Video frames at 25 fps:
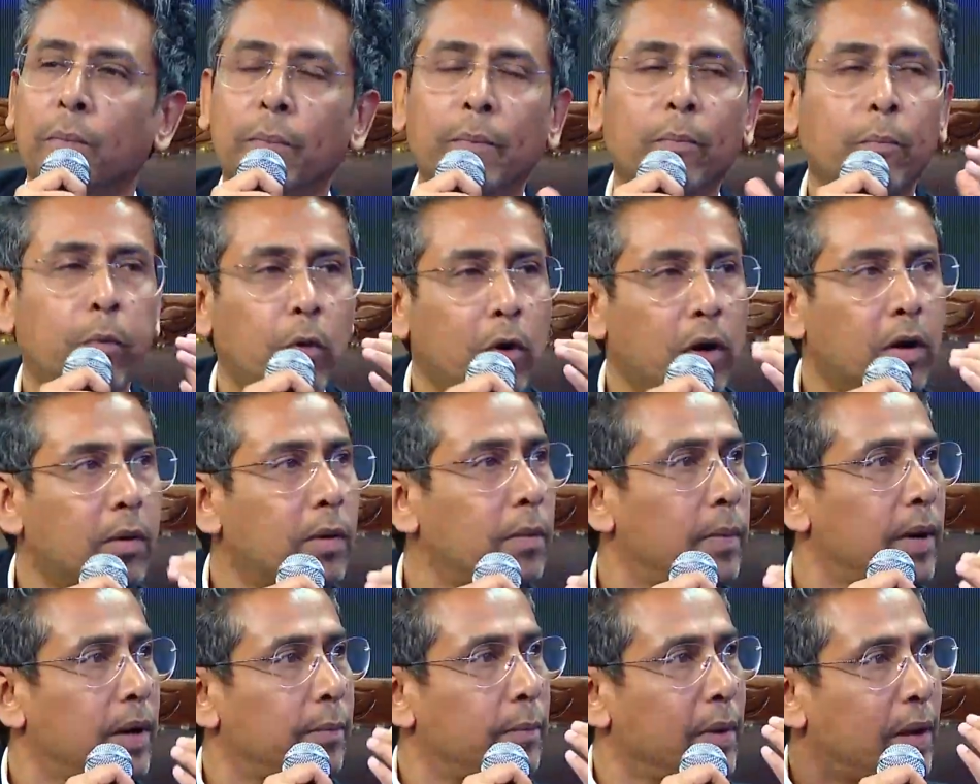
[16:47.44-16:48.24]

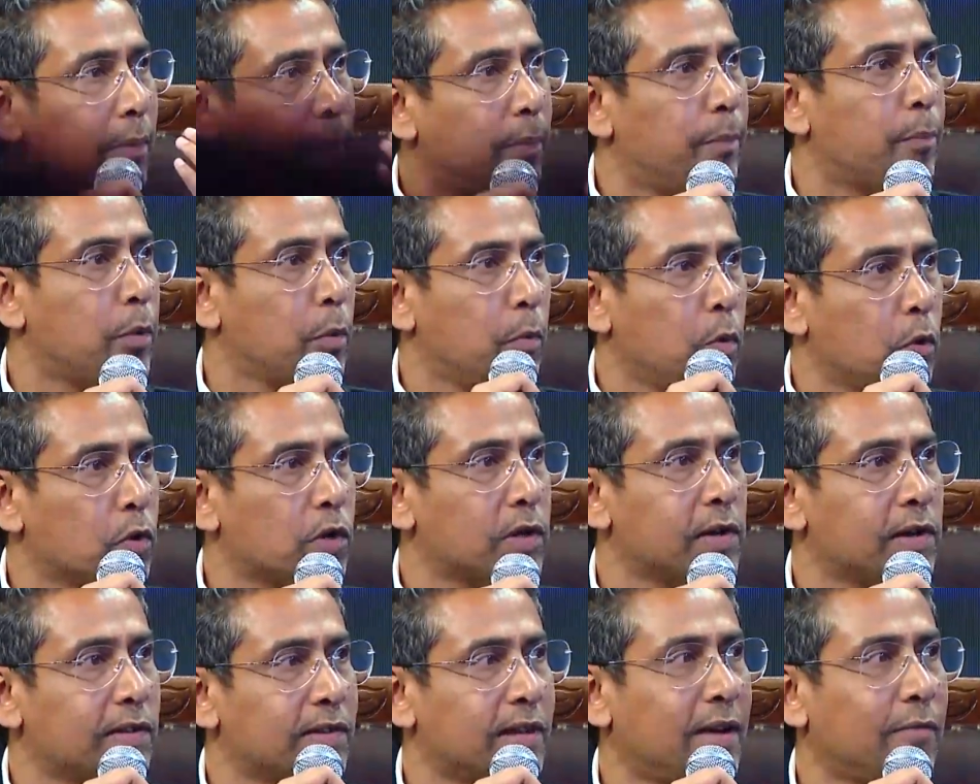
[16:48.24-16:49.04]
Poor
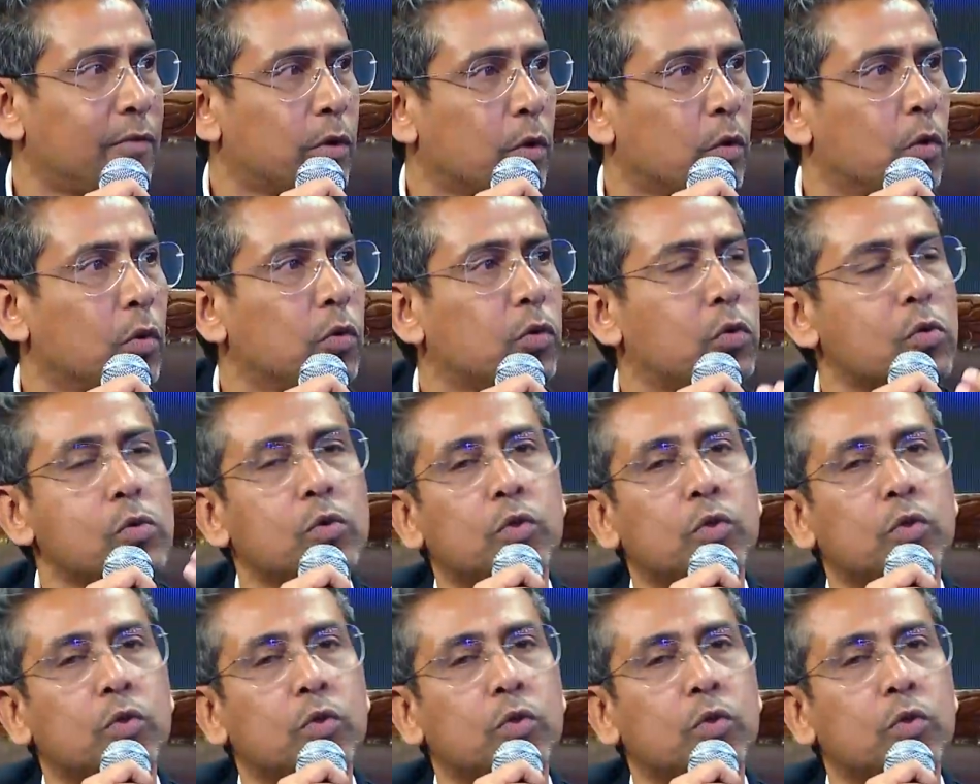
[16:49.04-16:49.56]
promoters have to go through